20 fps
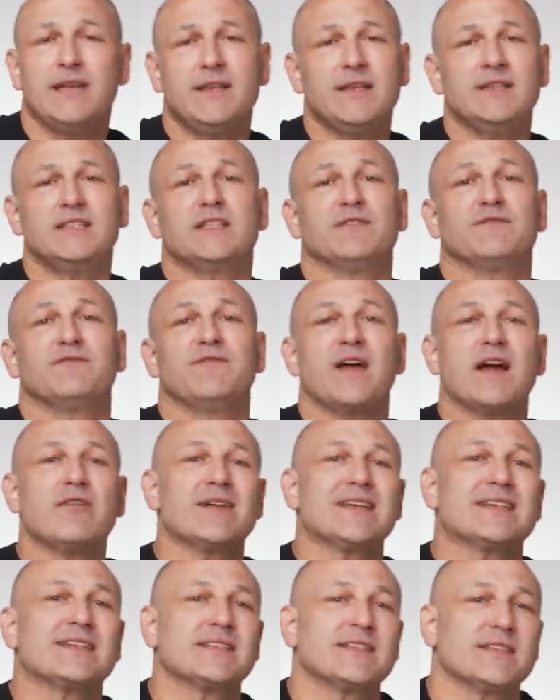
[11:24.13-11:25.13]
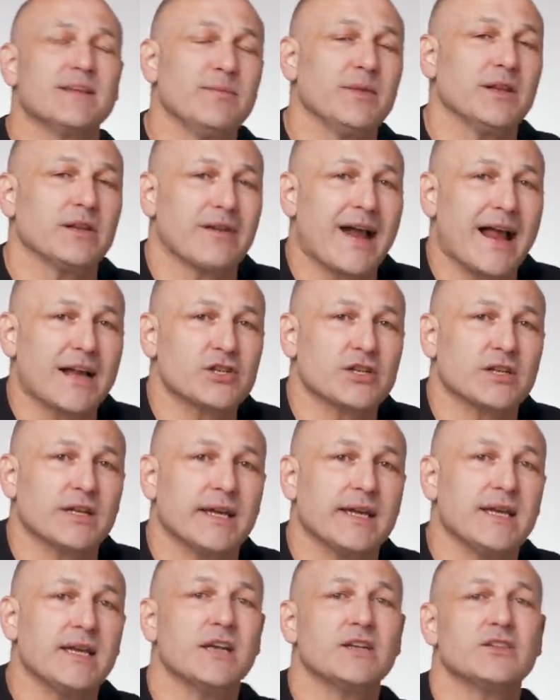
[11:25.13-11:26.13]
This is very similar
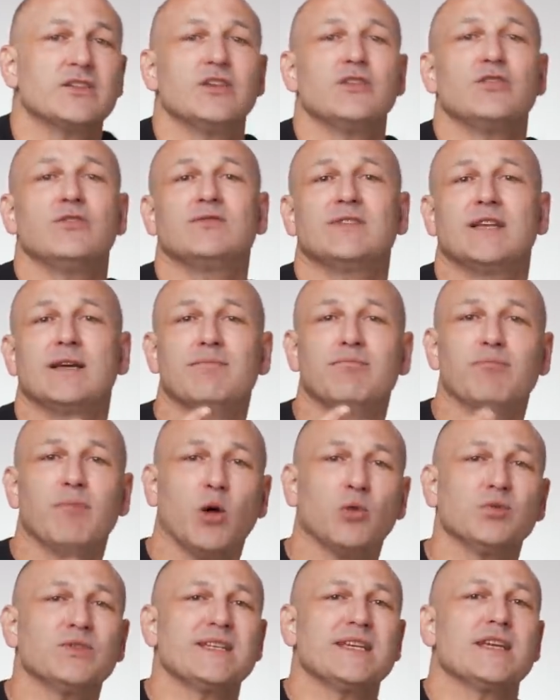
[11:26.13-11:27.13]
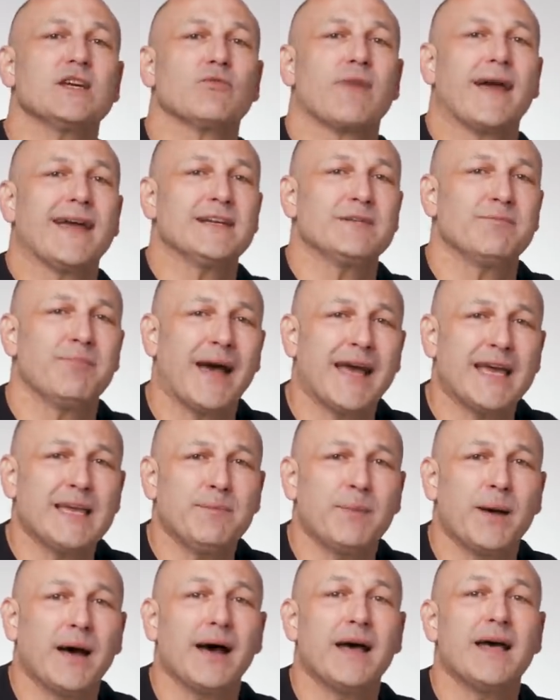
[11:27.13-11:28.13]
actually to using multi-grade
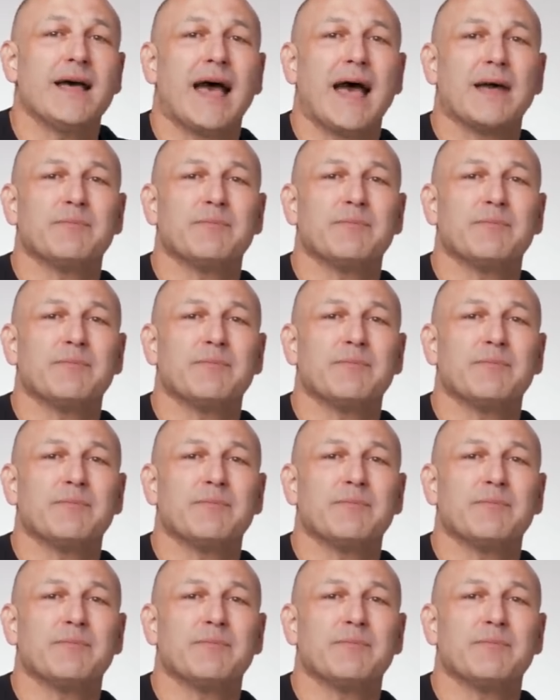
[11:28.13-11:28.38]
paper